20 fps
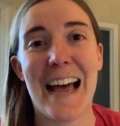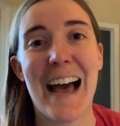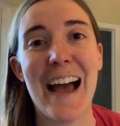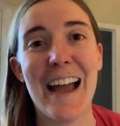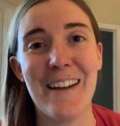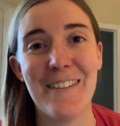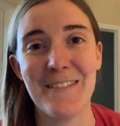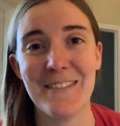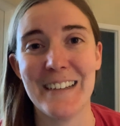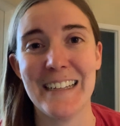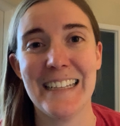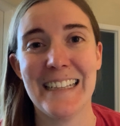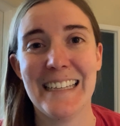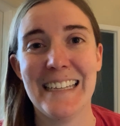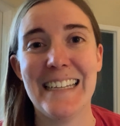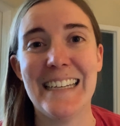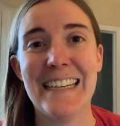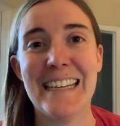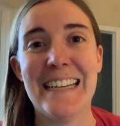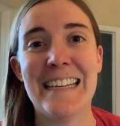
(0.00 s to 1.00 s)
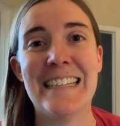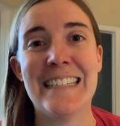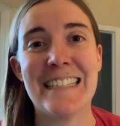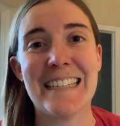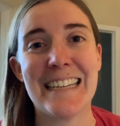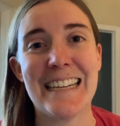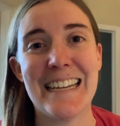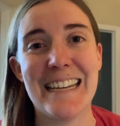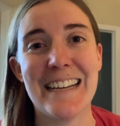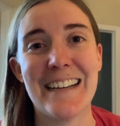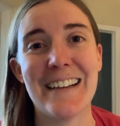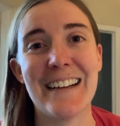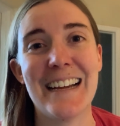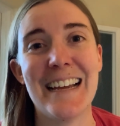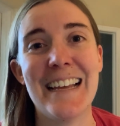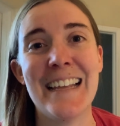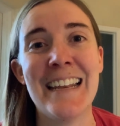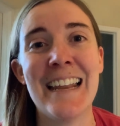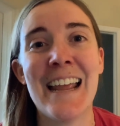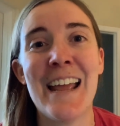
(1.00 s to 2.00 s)
I really need to hear
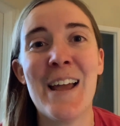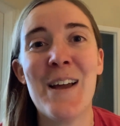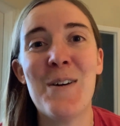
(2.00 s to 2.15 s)
it.